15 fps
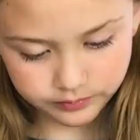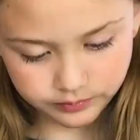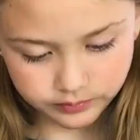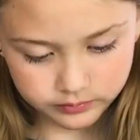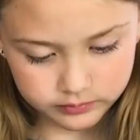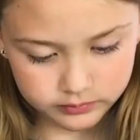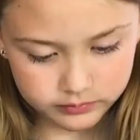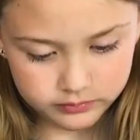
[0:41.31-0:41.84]

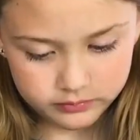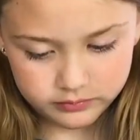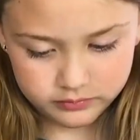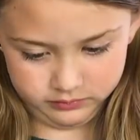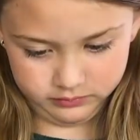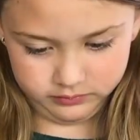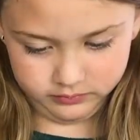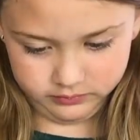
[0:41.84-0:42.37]

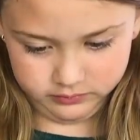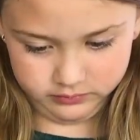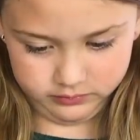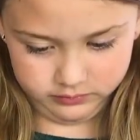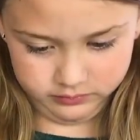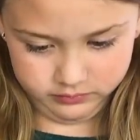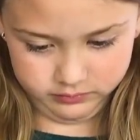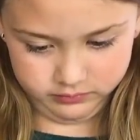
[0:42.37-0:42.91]

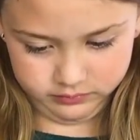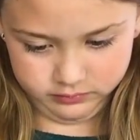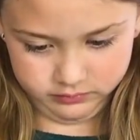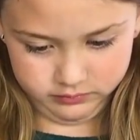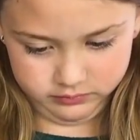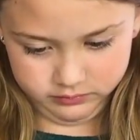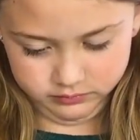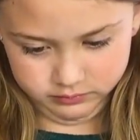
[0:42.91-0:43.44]
(silence)